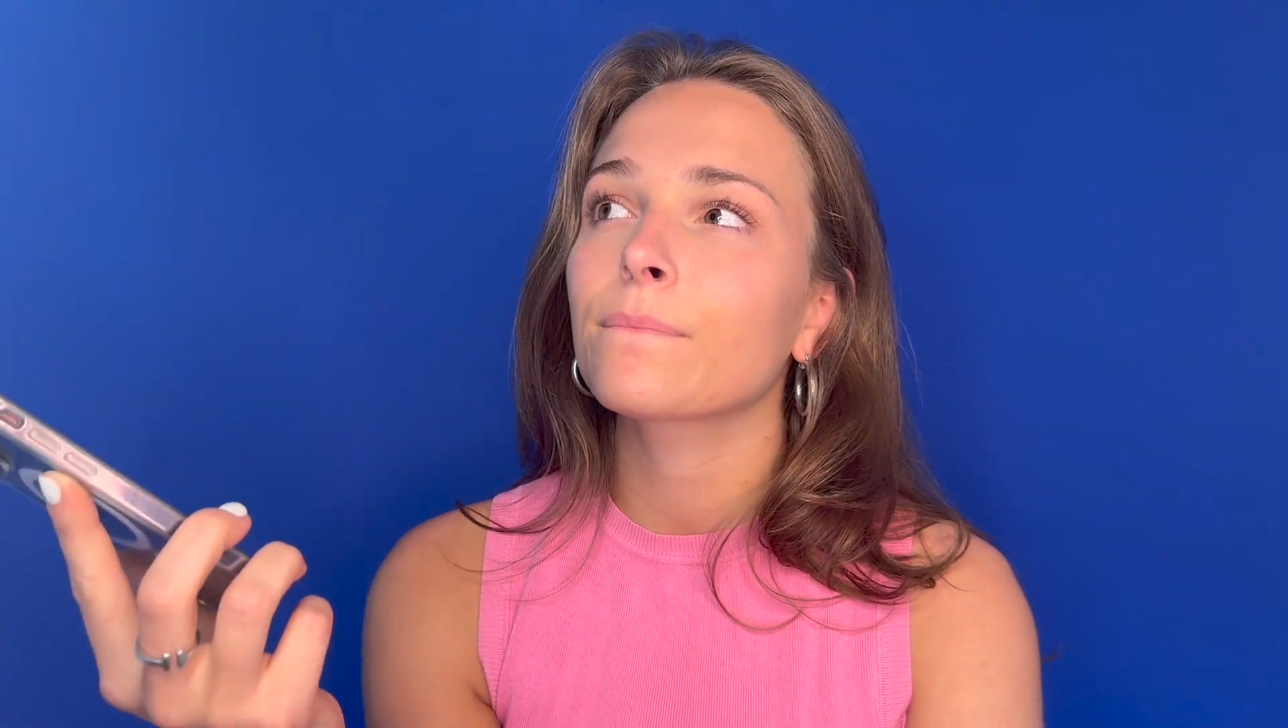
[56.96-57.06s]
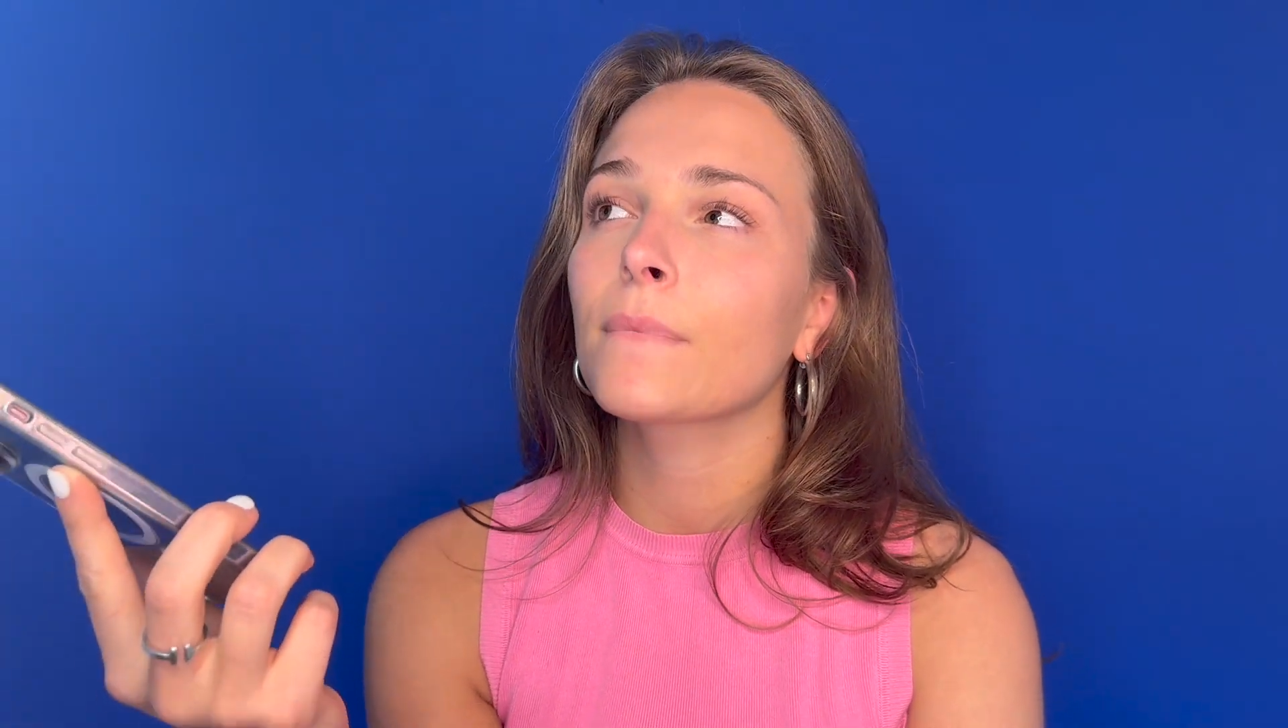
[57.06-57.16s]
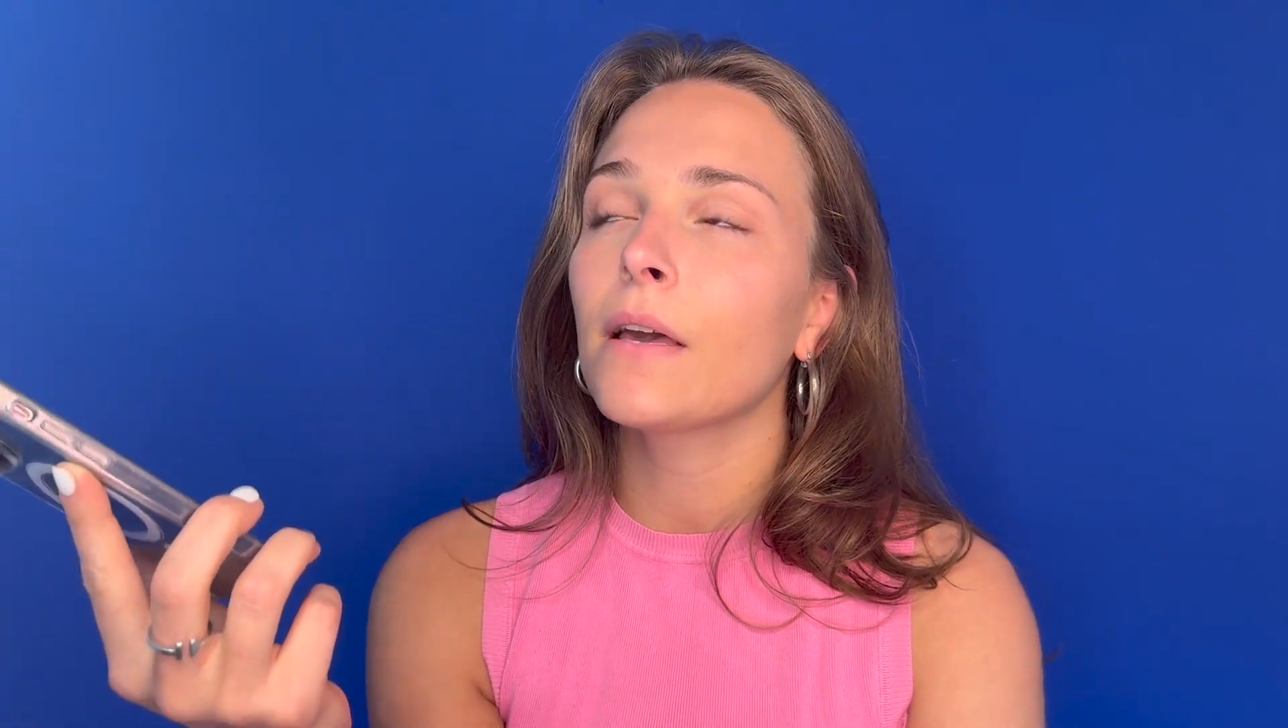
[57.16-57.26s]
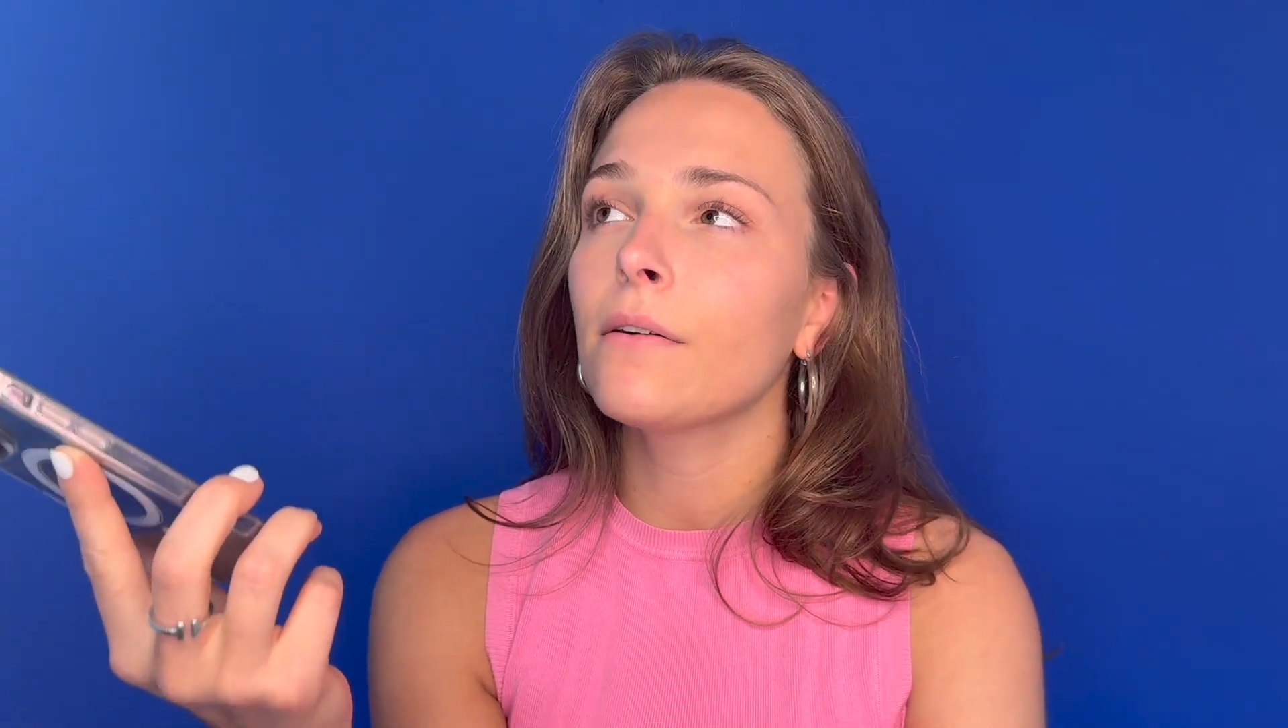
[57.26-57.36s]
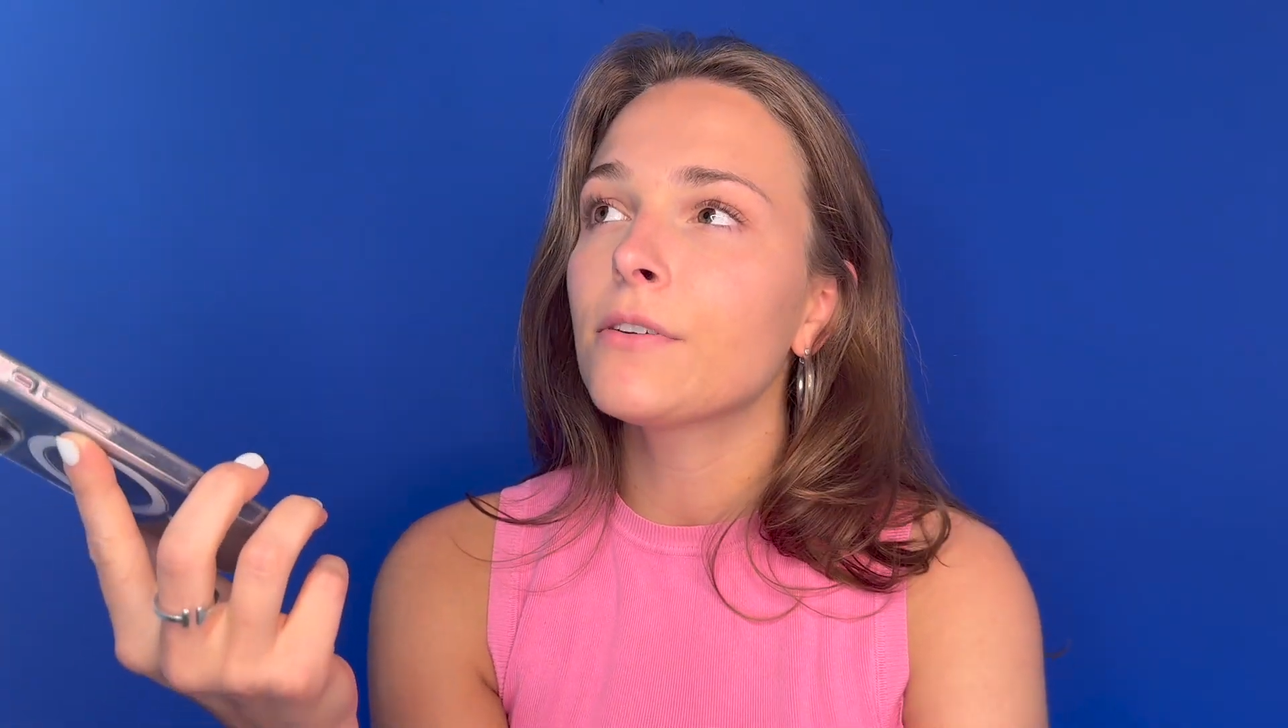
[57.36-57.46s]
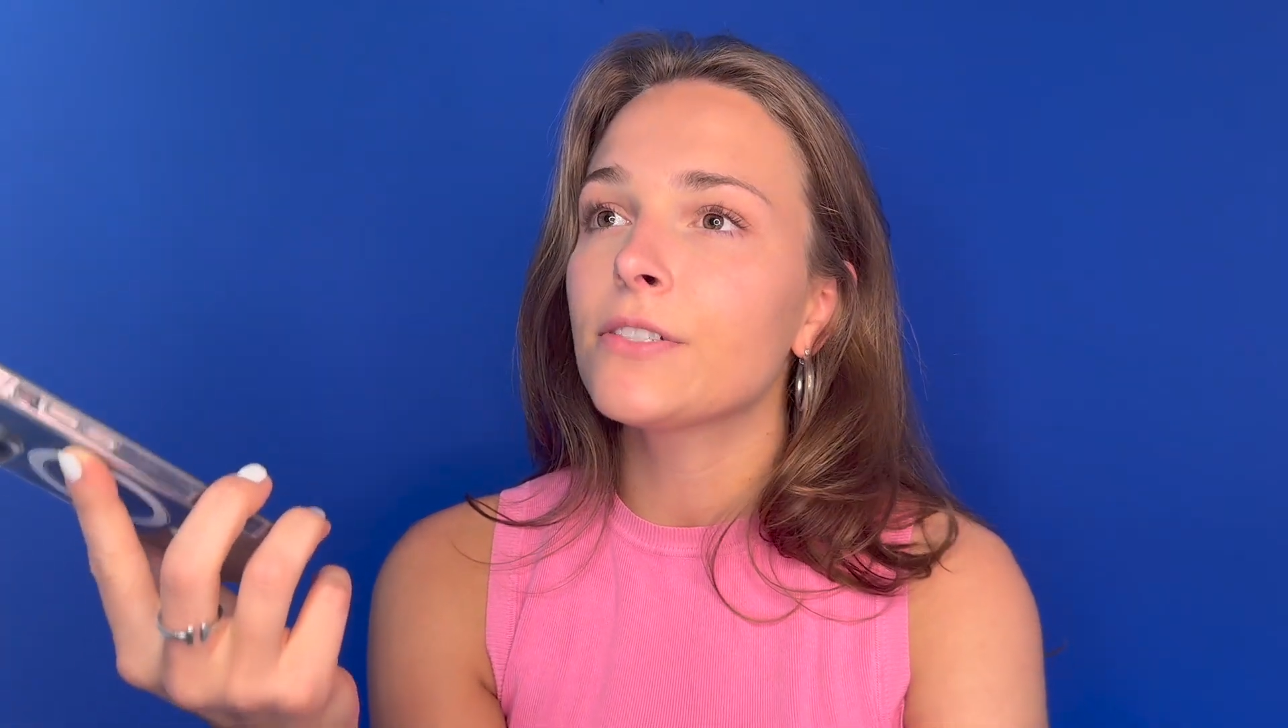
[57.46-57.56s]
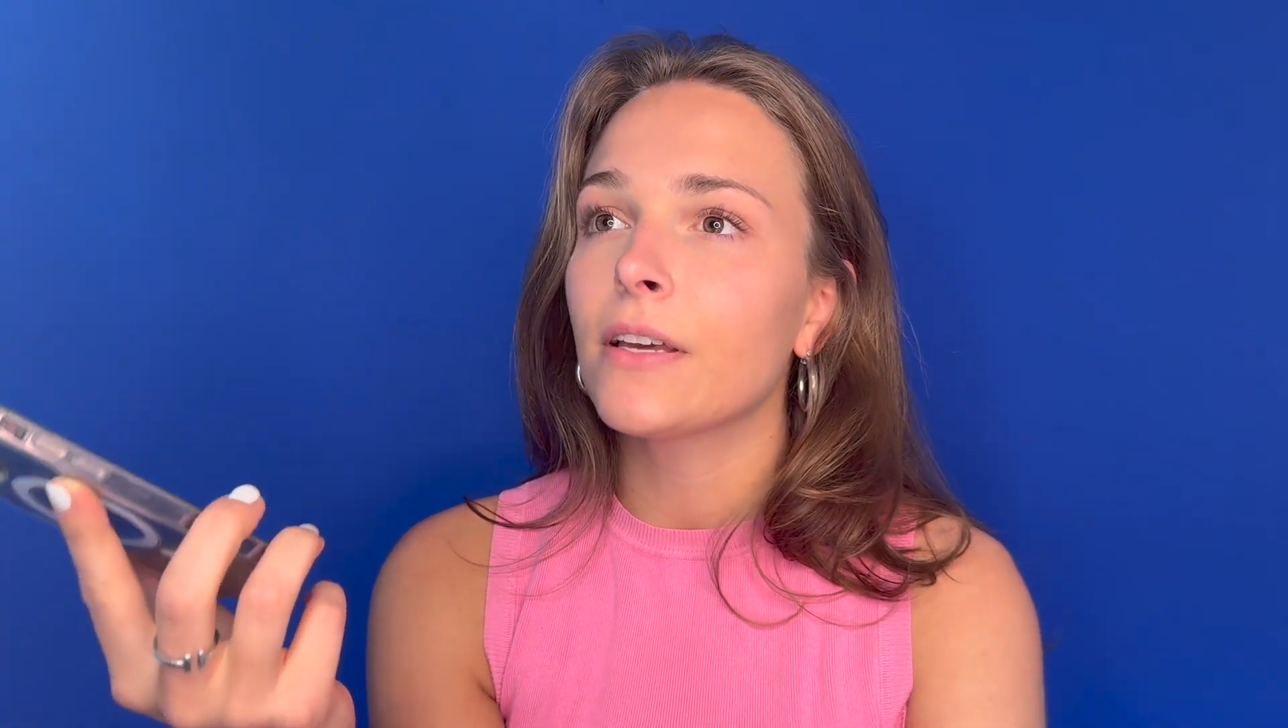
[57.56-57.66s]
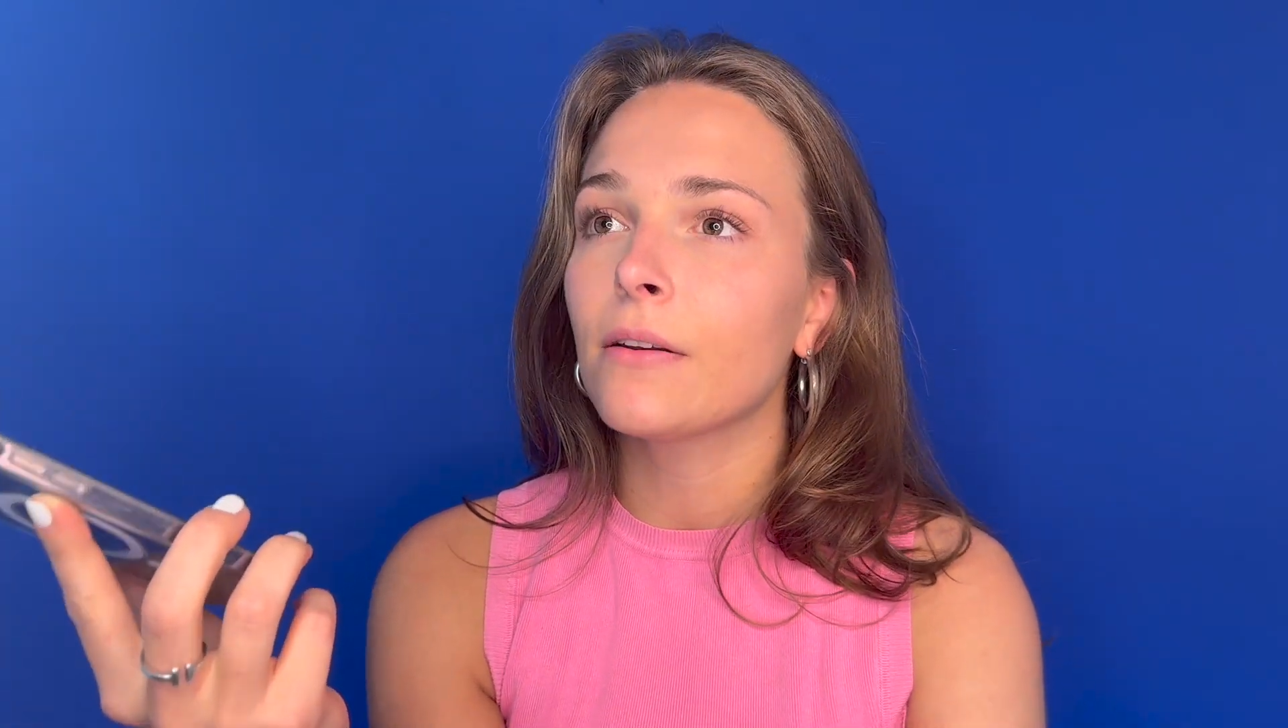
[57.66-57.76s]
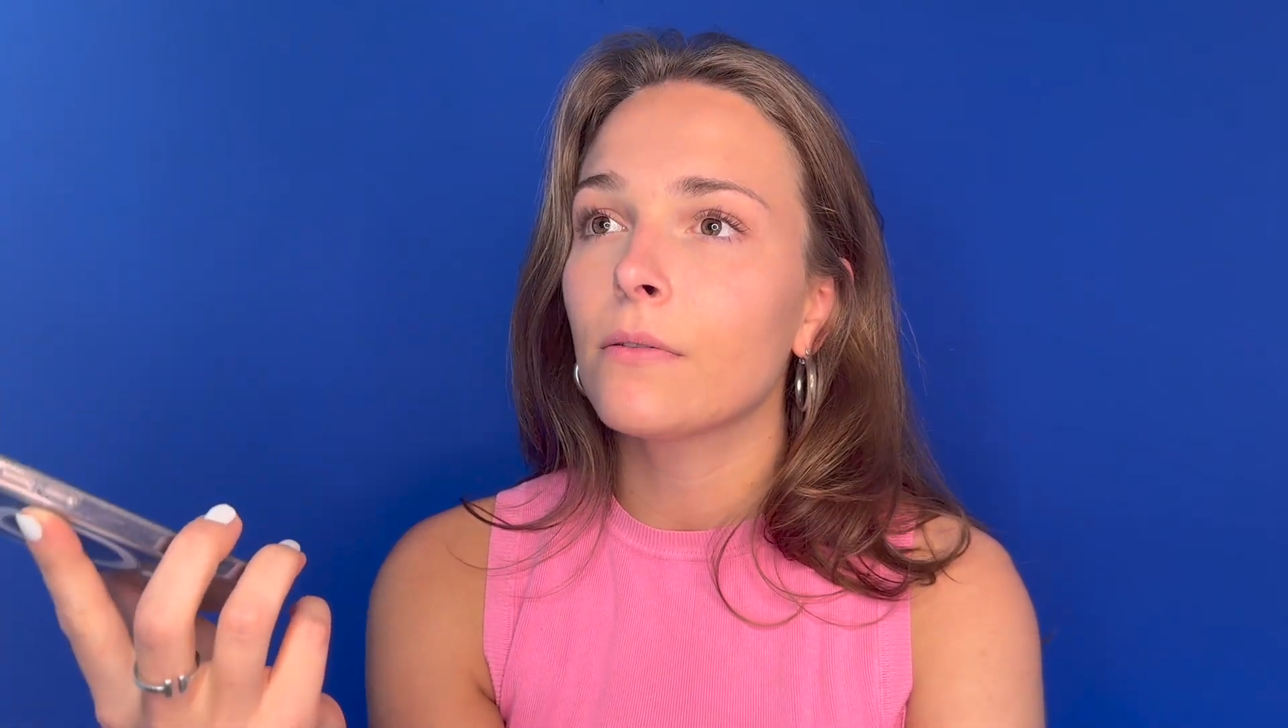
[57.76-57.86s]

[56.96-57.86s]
I don't understand.